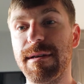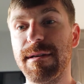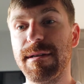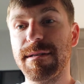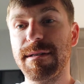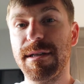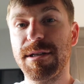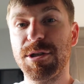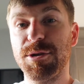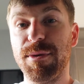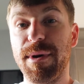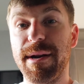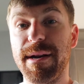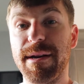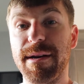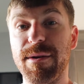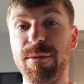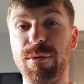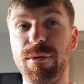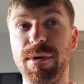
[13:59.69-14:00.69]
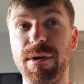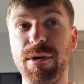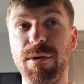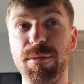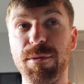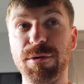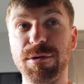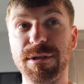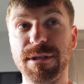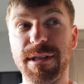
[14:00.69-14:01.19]
situated, and we're
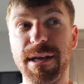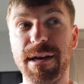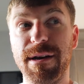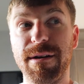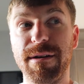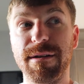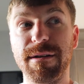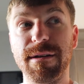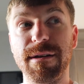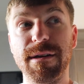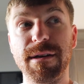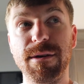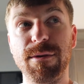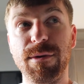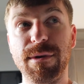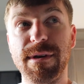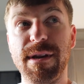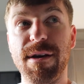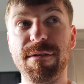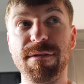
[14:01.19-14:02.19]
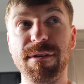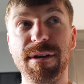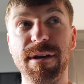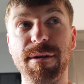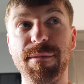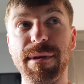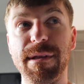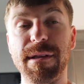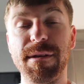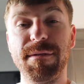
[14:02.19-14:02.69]
almost there. We're definitely
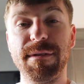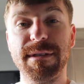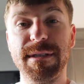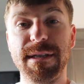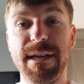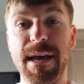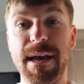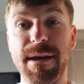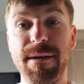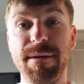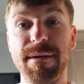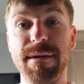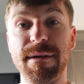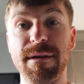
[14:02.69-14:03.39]
going to be leaving today,